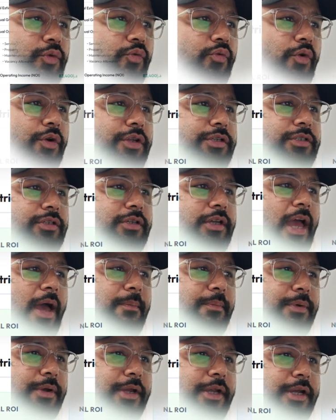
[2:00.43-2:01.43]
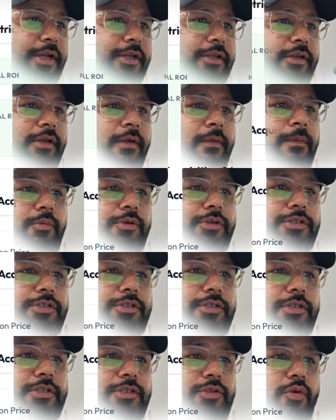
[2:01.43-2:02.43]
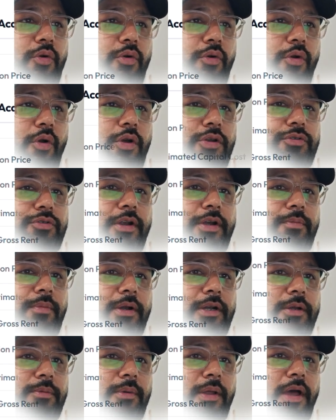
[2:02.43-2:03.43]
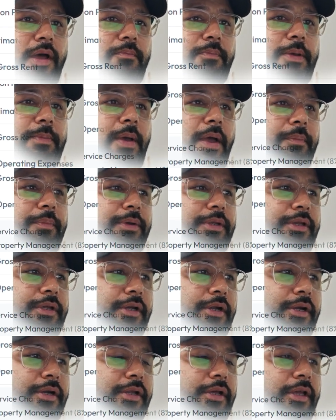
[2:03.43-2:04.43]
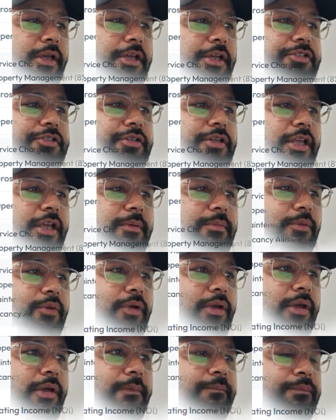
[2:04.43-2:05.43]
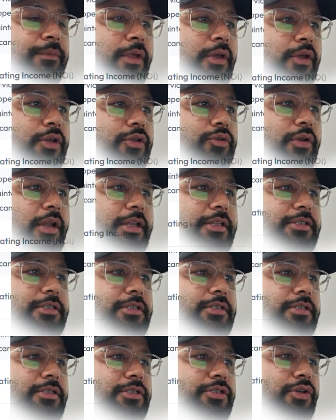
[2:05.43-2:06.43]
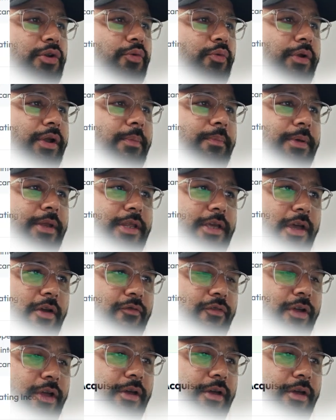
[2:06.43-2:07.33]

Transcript: view, what is the cap rate, how much is your gross rent multiplier, payback period, agent name. Okay, so let's generate a PDF